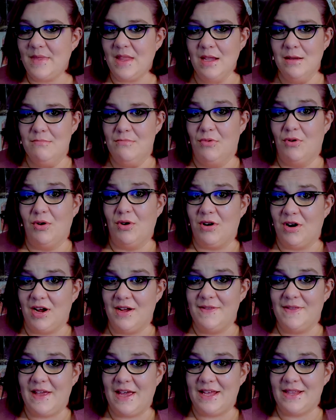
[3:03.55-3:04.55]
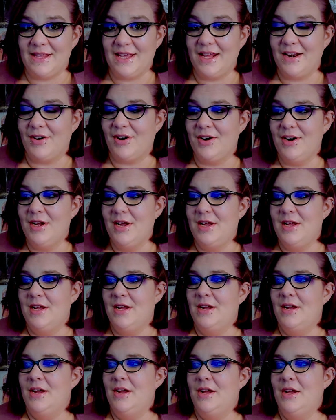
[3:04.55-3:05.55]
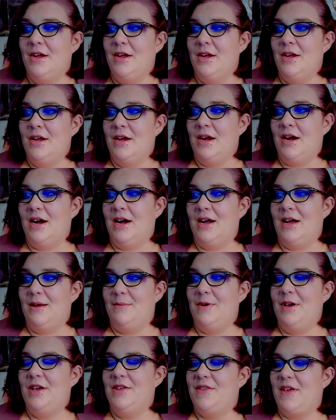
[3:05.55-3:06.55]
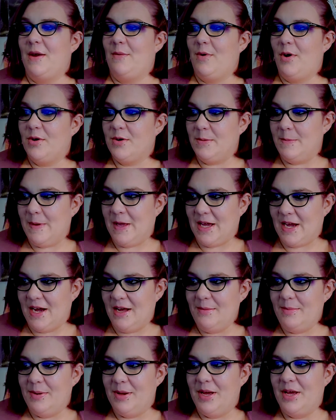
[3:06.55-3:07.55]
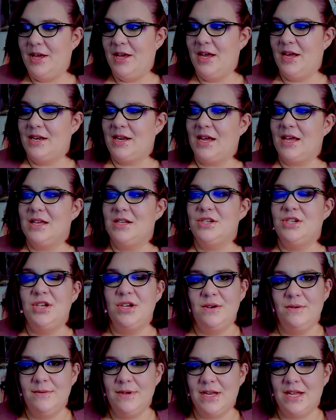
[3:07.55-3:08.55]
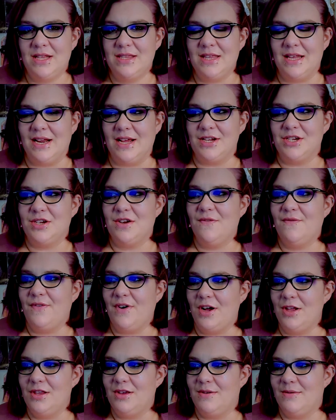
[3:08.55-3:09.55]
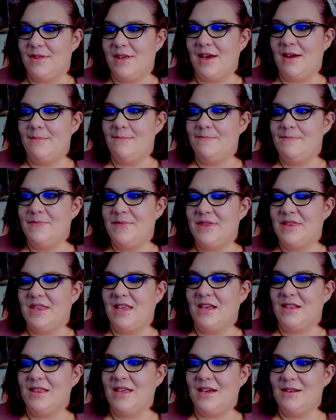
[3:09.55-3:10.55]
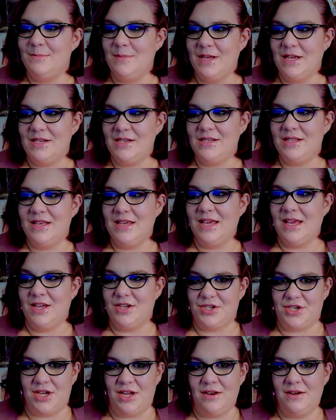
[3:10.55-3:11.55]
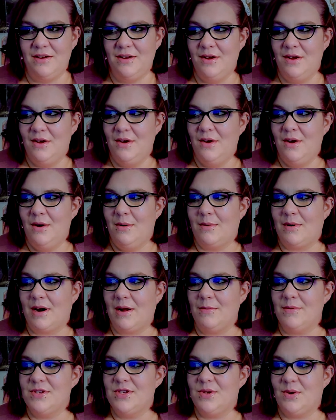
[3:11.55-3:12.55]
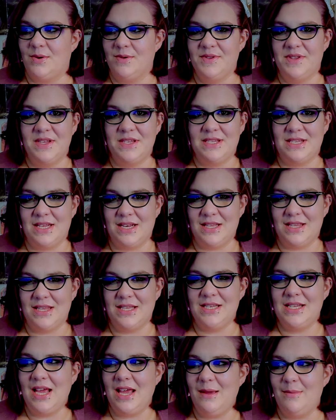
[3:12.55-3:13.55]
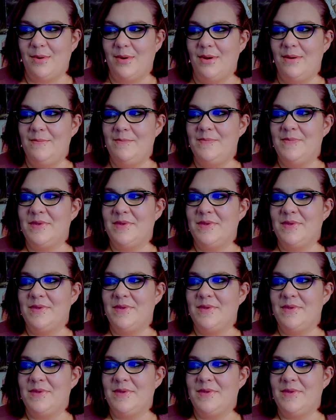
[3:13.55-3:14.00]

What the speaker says: More on that later. They woke me up, and I intuited that I should follow them. They led me into the kitchen, where I was told to sit at the table.